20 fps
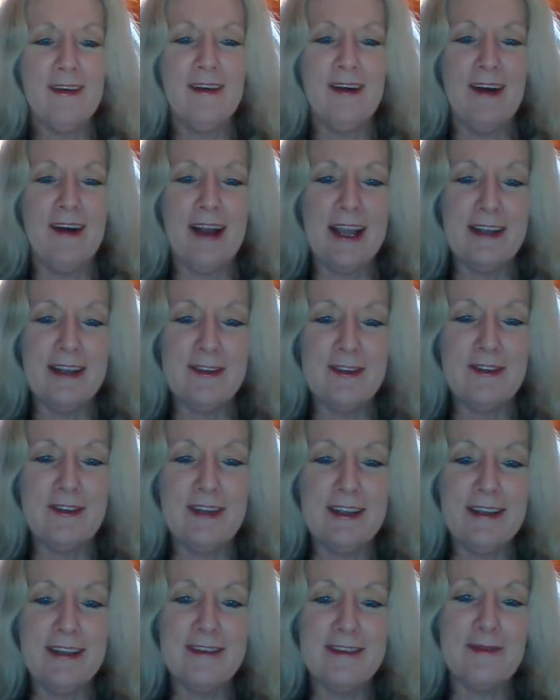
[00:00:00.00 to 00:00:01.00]
I had
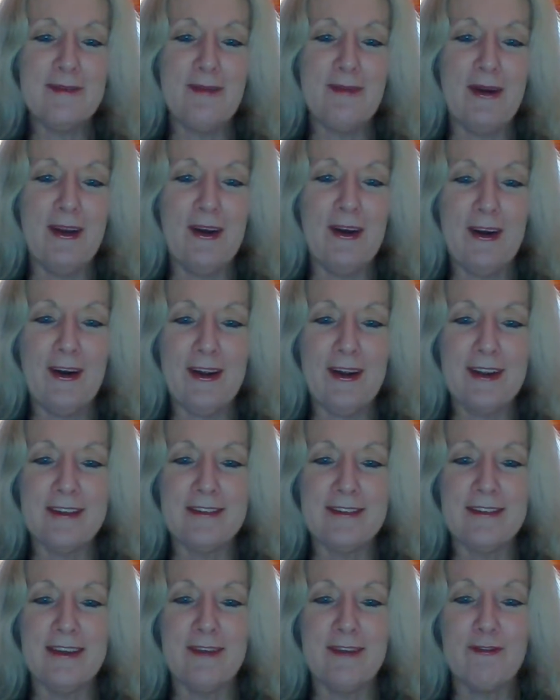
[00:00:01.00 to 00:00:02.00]
tears in my eyes,
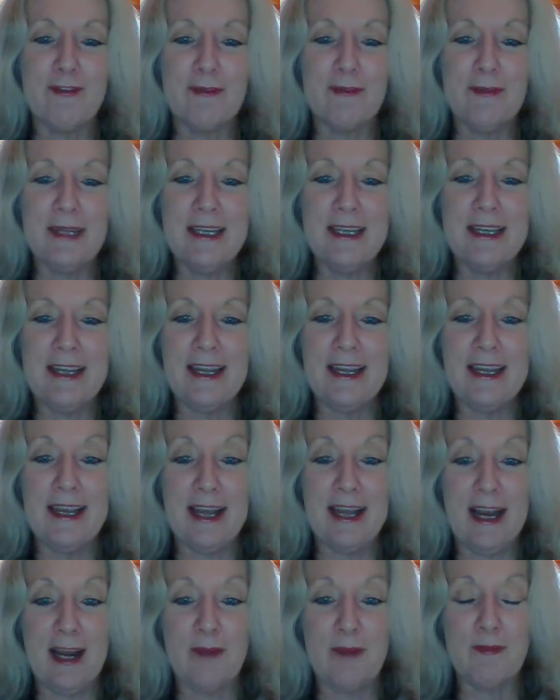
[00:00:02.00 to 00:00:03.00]
and for me,
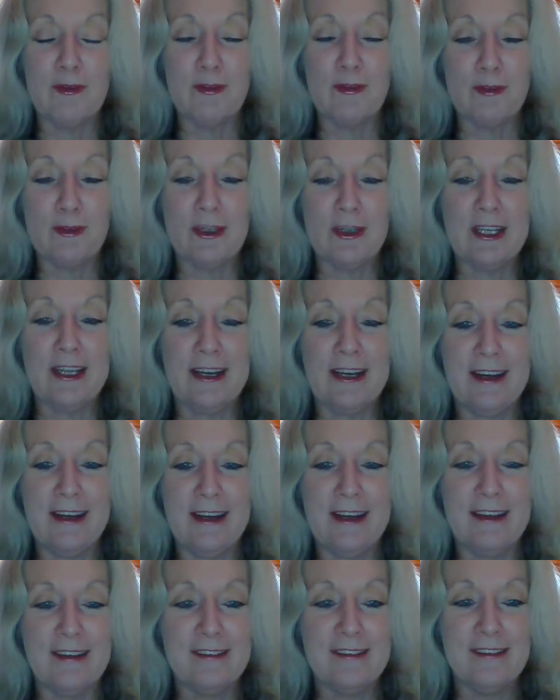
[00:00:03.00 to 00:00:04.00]
getting up was really
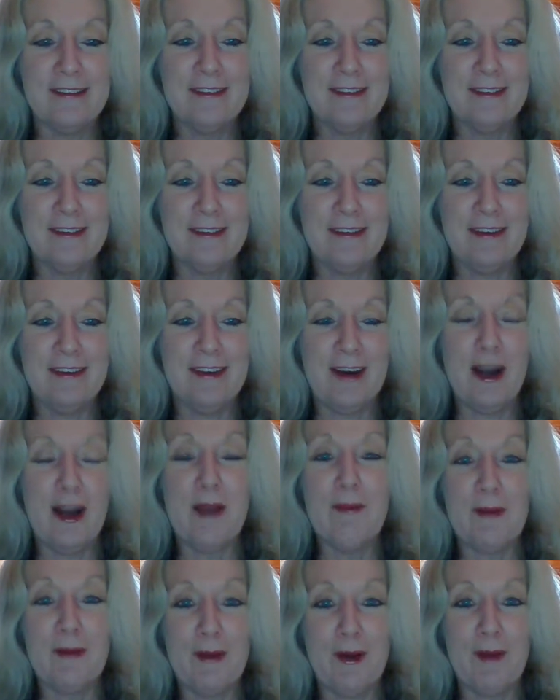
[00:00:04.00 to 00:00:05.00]
hard. I'm
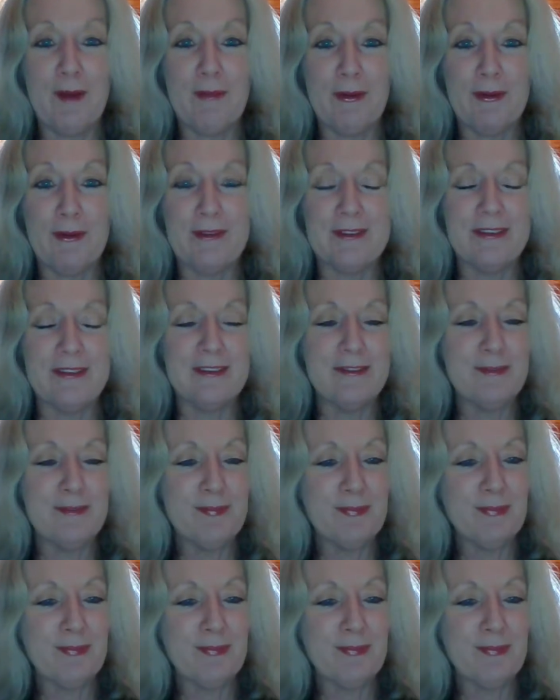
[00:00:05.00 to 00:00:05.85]
a night person.